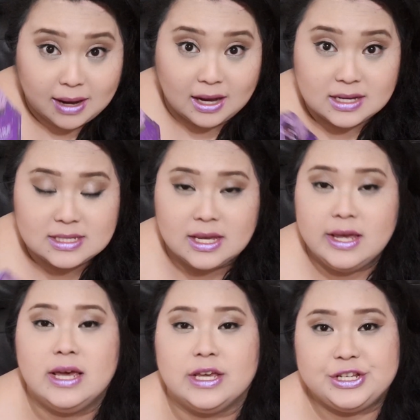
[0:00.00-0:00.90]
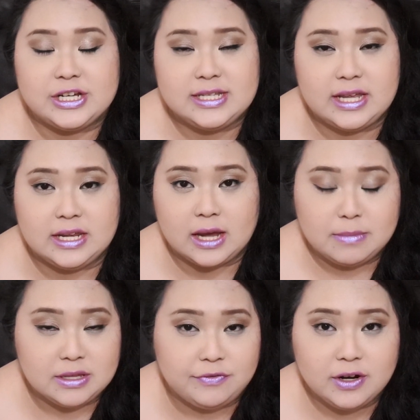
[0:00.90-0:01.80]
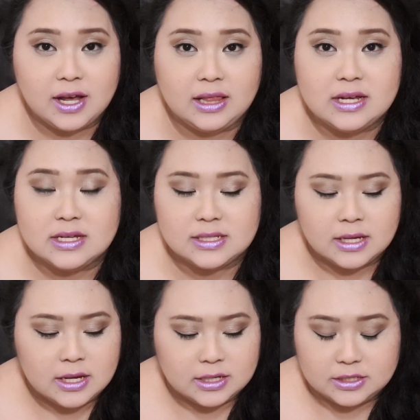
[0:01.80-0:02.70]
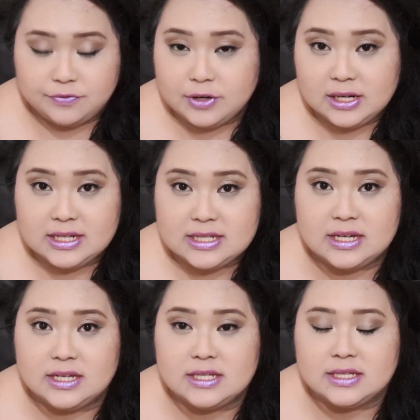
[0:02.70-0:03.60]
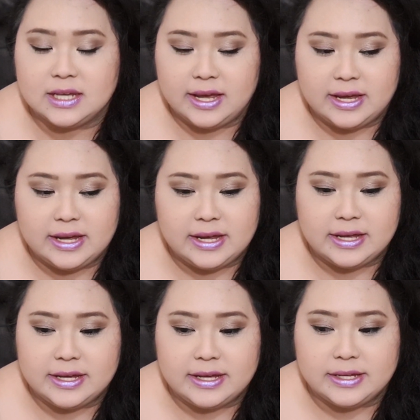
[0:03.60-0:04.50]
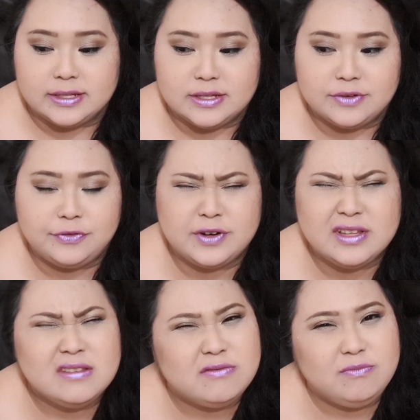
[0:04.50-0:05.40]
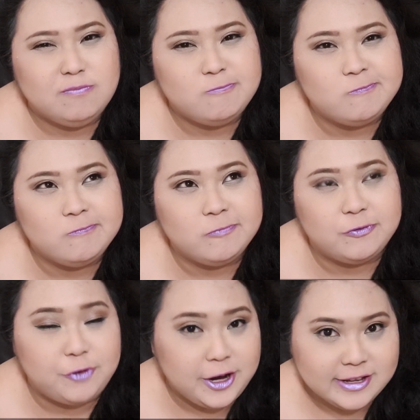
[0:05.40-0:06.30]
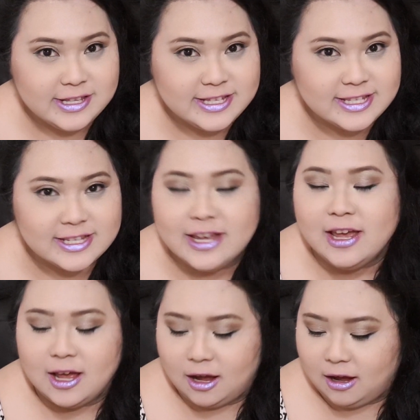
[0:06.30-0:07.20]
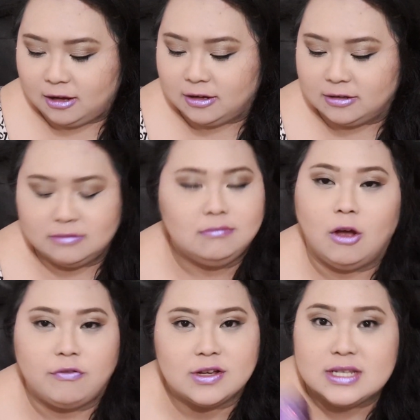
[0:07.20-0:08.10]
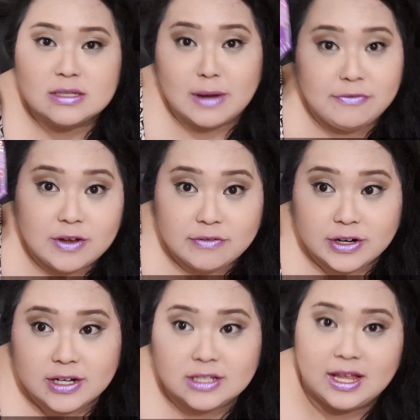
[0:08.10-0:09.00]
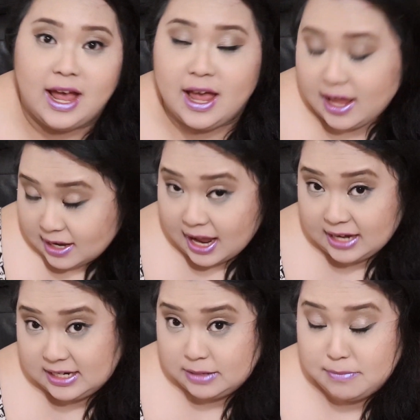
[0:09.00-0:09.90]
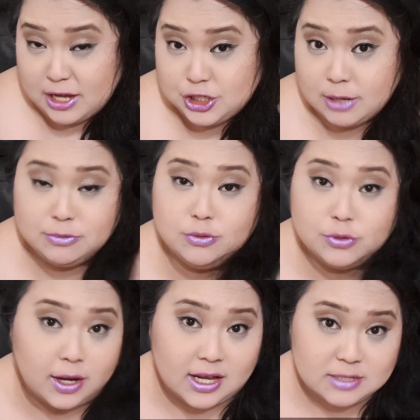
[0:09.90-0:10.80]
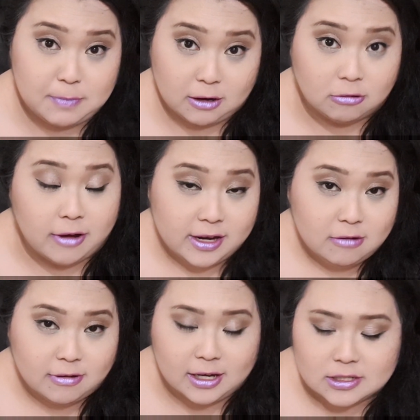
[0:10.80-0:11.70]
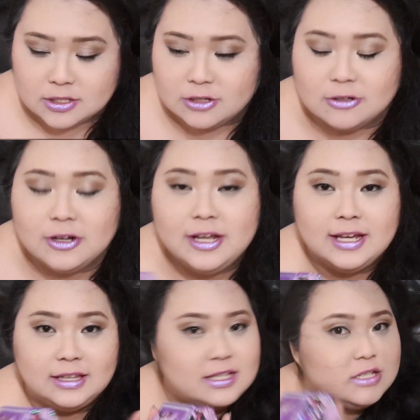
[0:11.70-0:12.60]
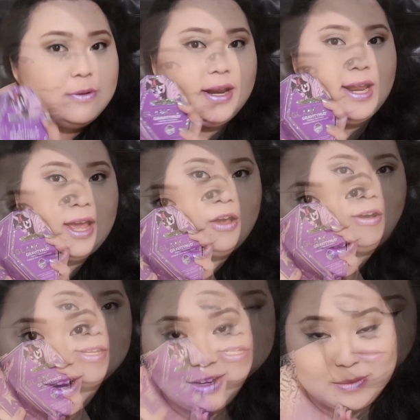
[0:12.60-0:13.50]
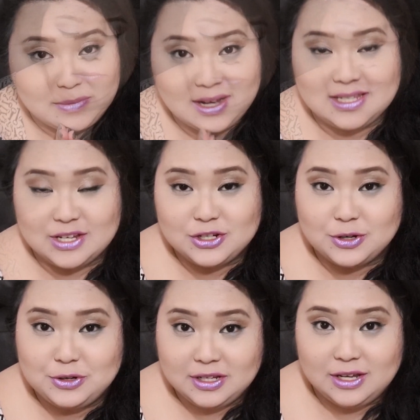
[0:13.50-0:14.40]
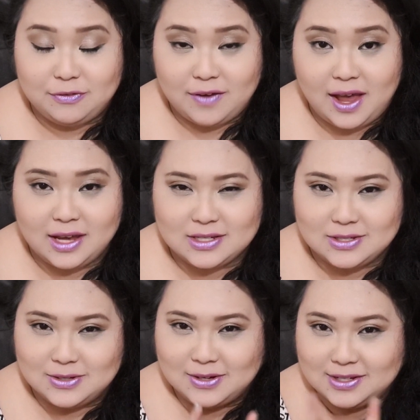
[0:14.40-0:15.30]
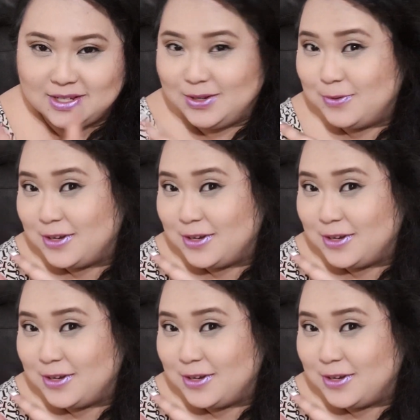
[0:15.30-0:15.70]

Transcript: masks. It's just that they come in different colors, different glitters, and different fragrance. Of course, this is my favorite, and I did match up to Twilight Sparkle anyway, so that's the one I can't wait to try out the mask and show you the effects, so continue